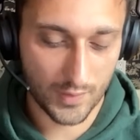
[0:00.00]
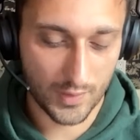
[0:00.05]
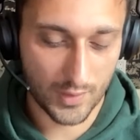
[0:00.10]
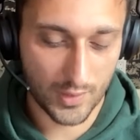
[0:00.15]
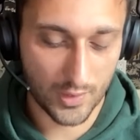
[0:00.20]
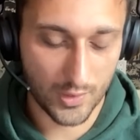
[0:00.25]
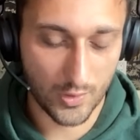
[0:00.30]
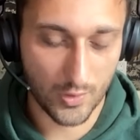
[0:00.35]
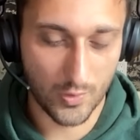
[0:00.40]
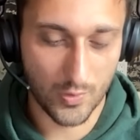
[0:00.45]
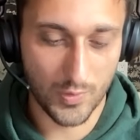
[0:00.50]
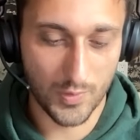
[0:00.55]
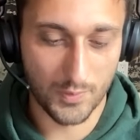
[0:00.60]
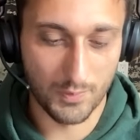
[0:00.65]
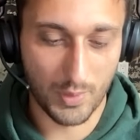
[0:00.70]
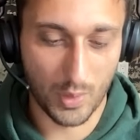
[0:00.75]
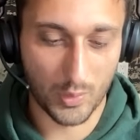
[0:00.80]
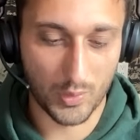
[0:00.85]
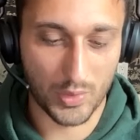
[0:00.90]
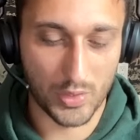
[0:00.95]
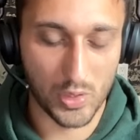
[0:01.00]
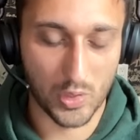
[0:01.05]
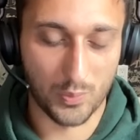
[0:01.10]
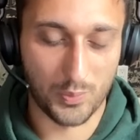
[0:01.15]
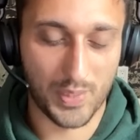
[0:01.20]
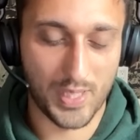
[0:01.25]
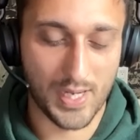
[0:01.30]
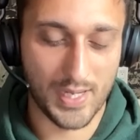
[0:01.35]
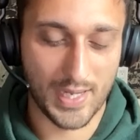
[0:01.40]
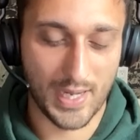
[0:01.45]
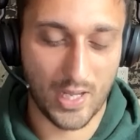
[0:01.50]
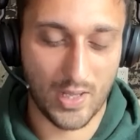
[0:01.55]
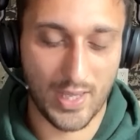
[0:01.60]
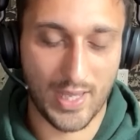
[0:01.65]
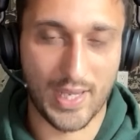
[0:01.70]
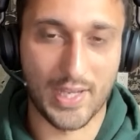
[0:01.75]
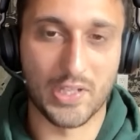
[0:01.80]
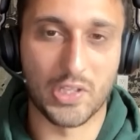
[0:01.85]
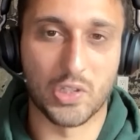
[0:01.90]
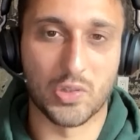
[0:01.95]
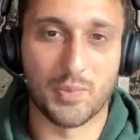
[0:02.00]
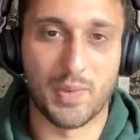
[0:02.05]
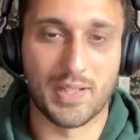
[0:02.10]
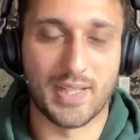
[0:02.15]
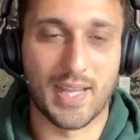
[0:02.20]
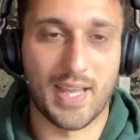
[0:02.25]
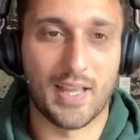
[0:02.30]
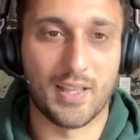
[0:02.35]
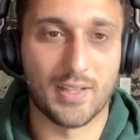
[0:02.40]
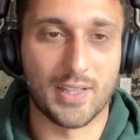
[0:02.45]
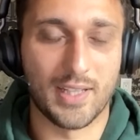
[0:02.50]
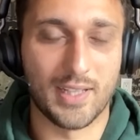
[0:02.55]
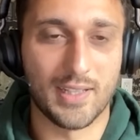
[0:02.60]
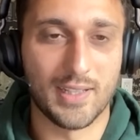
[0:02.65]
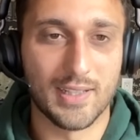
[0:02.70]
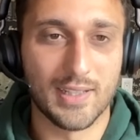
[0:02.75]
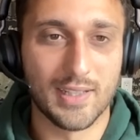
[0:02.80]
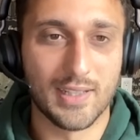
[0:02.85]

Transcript: to both your P&L and your mentality,